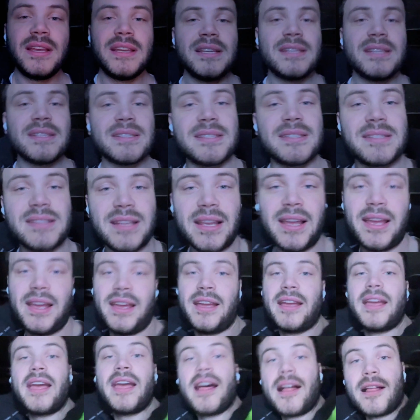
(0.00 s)

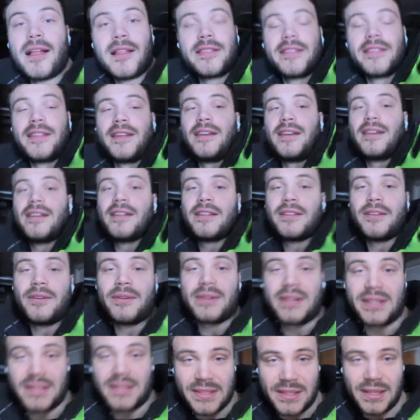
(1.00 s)
Stay healthy. Don't
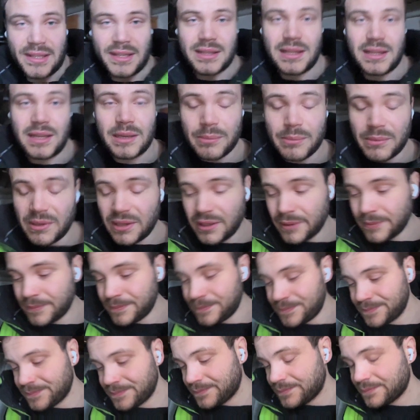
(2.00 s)
get sick like me.
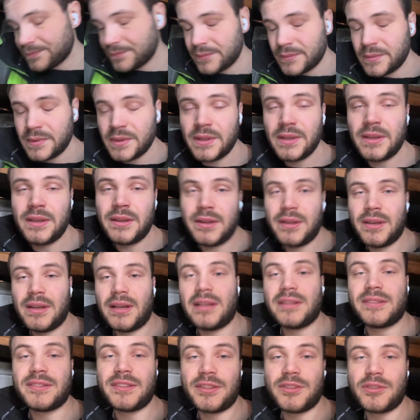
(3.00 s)

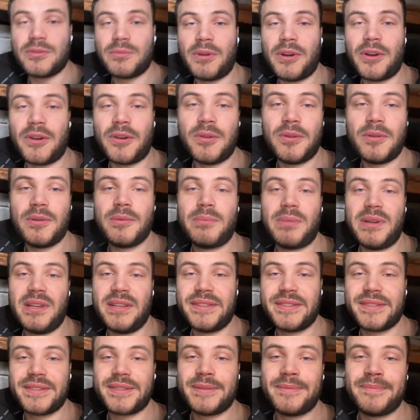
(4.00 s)
I'll see you tomorrow.
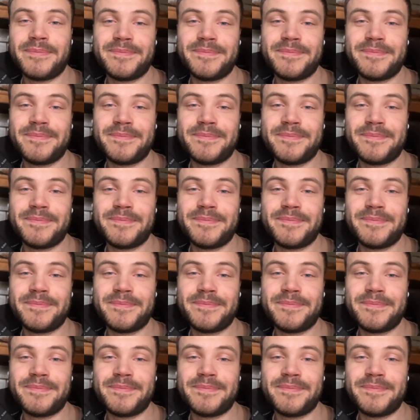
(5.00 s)
Peace.